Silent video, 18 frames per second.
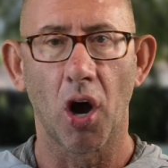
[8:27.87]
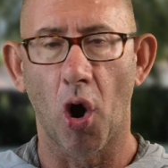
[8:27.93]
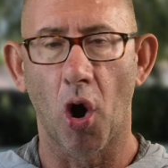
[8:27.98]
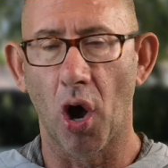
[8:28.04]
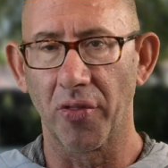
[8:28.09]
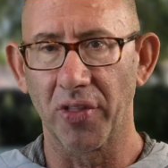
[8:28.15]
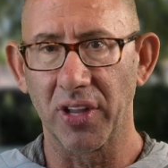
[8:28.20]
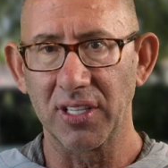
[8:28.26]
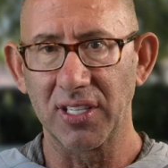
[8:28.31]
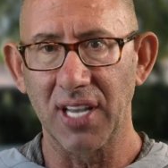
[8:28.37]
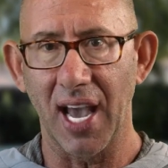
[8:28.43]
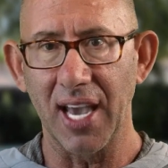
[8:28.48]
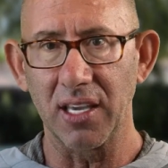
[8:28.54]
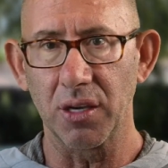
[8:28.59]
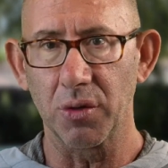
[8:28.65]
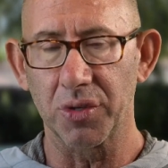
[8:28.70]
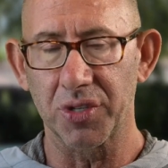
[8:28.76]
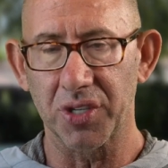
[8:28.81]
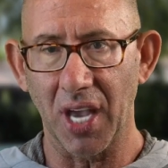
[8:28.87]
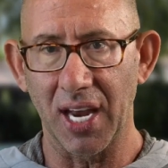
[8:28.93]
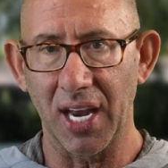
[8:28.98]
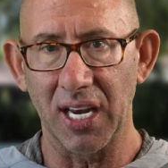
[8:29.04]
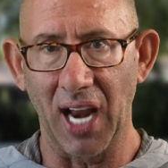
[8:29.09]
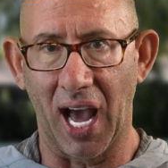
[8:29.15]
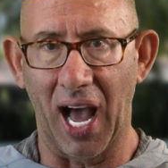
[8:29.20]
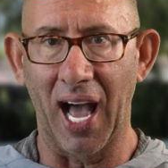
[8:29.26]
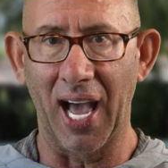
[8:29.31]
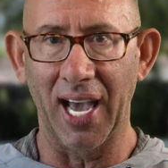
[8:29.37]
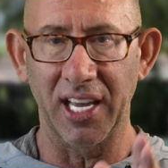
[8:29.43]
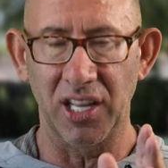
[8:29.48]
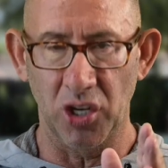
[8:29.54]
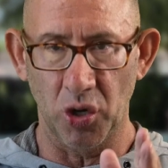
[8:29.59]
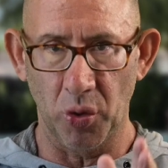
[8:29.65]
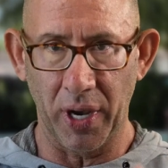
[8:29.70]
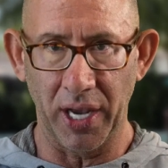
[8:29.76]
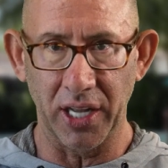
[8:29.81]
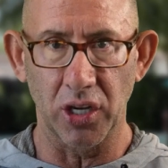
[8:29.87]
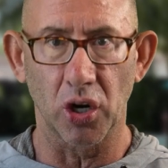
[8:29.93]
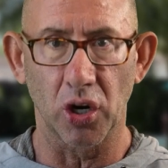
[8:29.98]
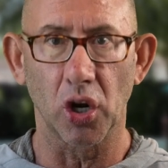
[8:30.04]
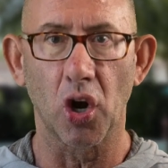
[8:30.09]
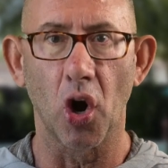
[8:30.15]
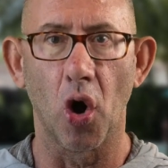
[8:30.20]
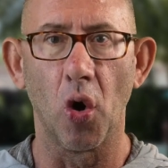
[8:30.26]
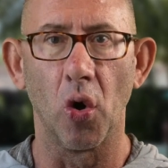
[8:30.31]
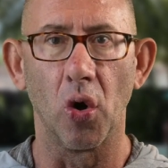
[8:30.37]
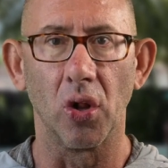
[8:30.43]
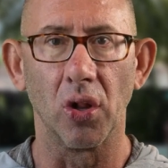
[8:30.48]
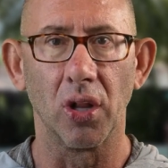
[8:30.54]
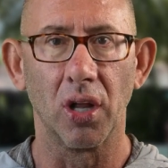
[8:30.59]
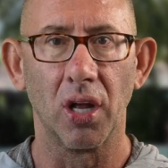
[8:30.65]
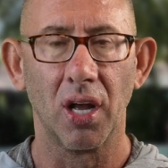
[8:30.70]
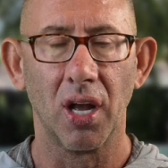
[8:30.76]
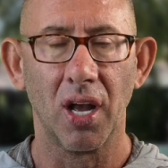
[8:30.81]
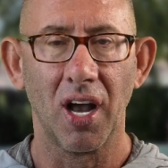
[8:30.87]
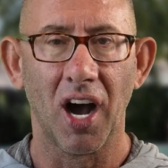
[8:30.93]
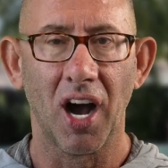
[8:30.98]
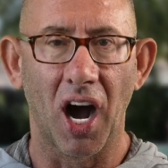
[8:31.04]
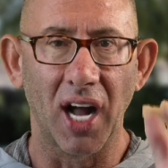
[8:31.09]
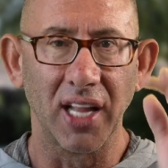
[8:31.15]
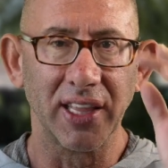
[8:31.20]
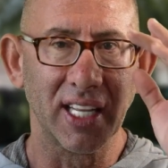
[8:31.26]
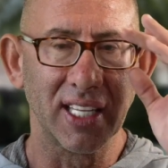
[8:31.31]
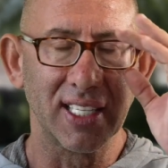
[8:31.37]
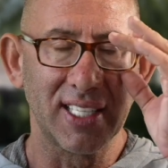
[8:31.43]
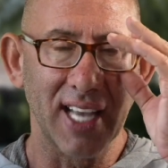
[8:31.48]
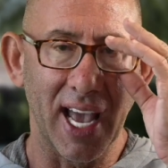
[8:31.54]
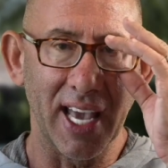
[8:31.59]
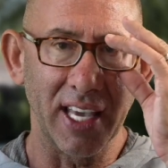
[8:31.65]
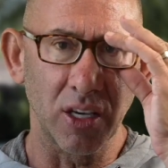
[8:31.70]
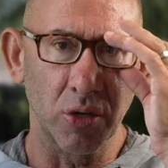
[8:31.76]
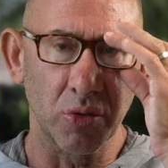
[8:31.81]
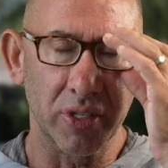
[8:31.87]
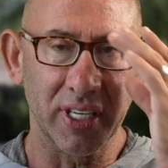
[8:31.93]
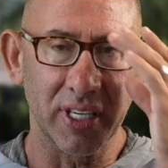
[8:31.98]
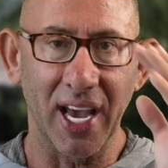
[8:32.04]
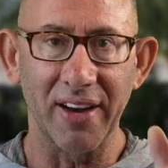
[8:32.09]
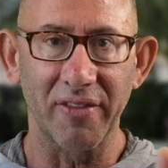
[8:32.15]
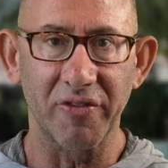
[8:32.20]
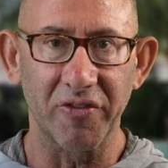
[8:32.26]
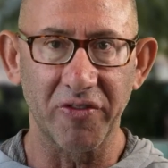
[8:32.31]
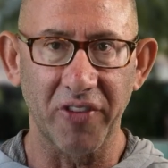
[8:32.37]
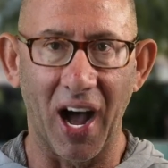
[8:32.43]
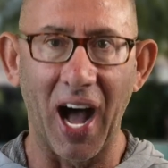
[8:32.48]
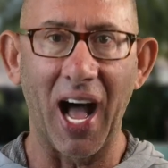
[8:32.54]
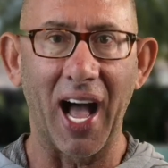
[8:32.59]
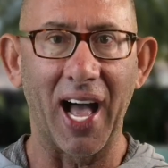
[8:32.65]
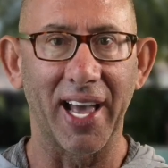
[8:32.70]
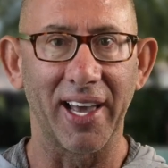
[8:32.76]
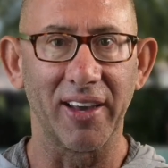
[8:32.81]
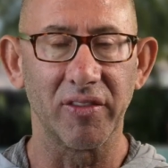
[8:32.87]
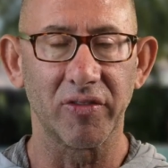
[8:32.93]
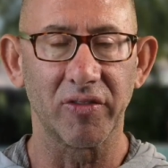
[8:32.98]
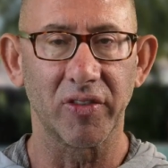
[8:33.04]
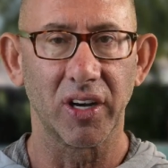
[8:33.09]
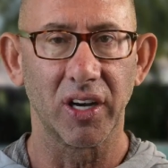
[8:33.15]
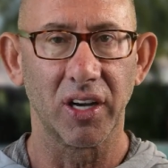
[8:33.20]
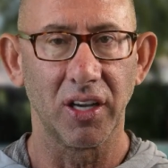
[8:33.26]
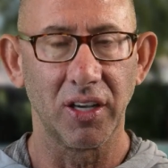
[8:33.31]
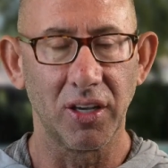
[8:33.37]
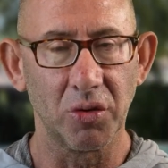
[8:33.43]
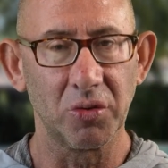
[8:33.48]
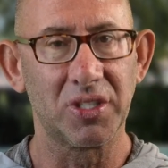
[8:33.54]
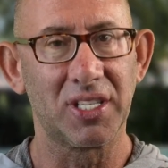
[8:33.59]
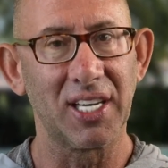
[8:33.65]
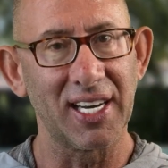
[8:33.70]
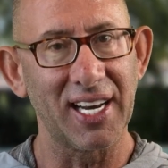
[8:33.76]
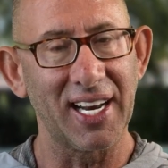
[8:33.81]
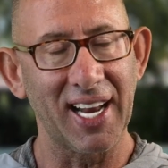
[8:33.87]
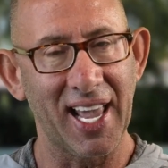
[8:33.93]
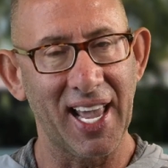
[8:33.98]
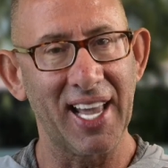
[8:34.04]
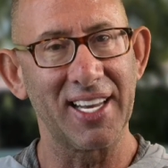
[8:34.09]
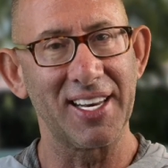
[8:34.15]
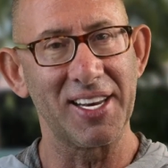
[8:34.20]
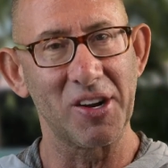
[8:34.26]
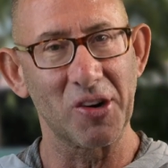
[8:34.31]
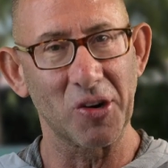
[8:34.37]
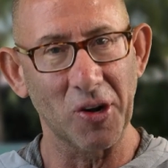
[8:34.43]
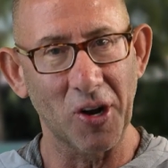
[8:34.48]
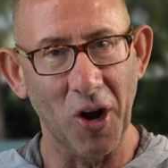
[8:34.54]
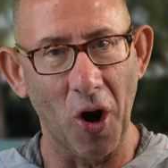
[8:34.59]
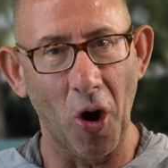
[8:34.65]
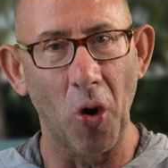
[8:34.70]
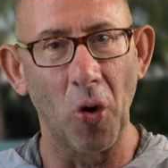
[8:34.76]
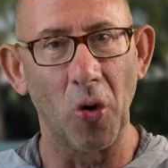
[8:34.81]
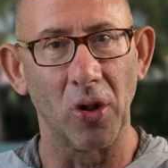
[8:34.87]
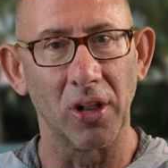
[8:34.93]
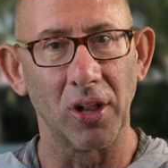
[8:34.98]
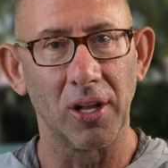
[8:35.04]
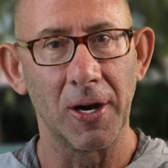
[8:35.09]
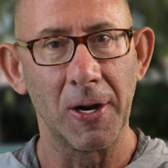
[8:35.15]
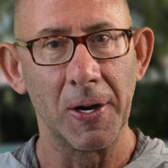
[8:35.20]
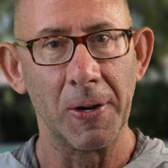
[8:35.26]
On the day you sent 9, you hit your goal. On the day you set 5, you didn't hit your goal.